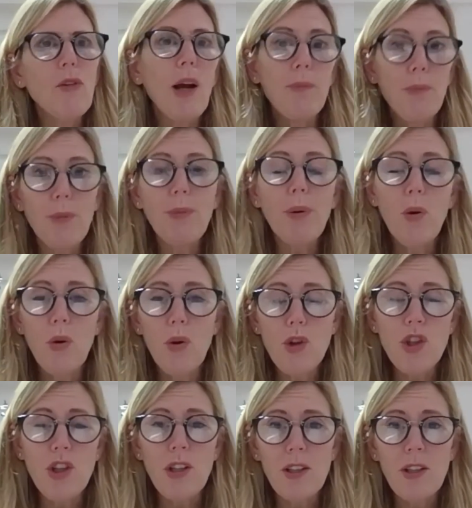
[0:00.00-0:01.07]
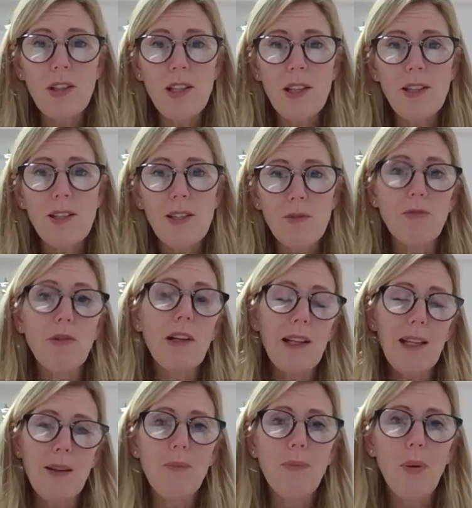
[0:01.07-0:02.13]
proportions is
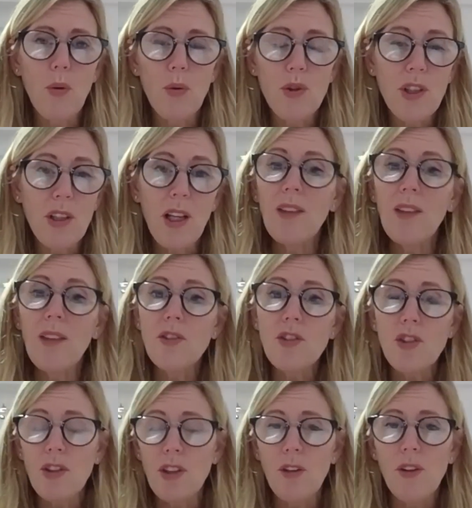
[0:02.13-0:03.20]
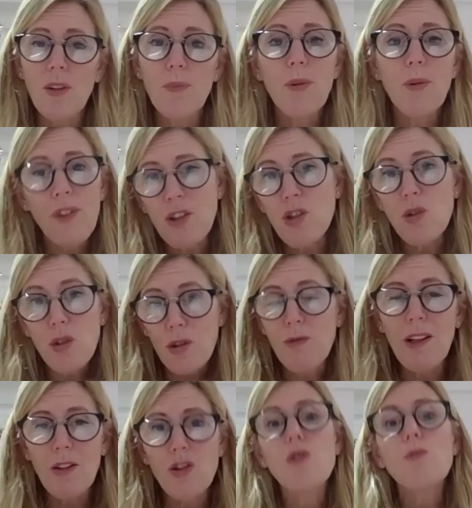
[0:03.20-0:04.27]
really important. And you know, the professionals
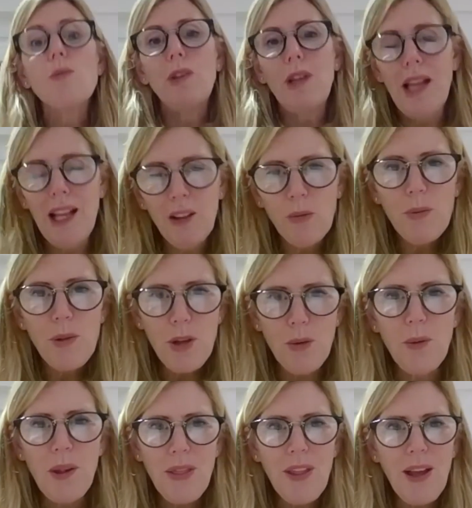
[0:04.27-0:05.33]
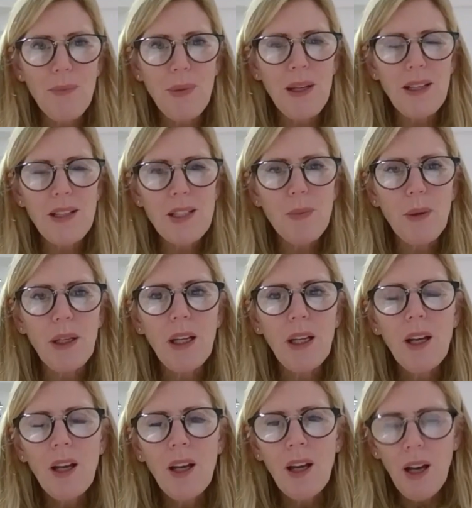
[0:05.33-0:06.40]
around you will help you with that piece. But
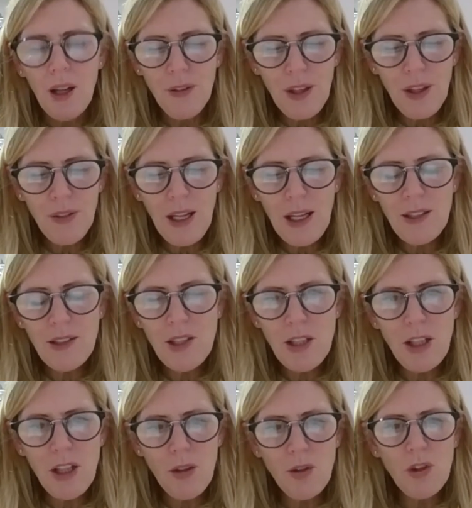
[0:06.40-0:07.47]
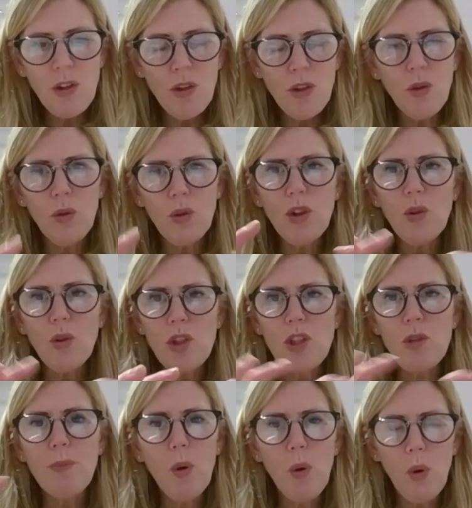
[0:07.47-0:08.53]
I think that's, you know, your
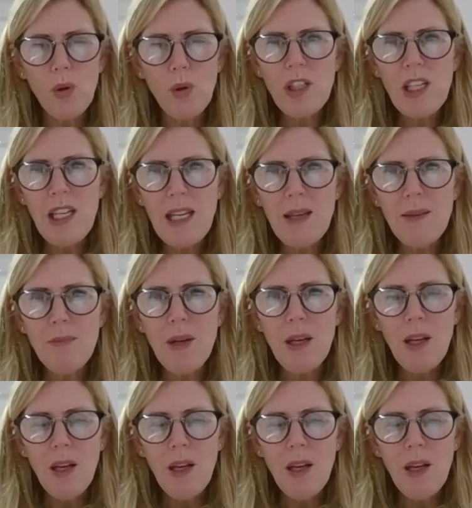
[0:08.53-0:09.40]
support team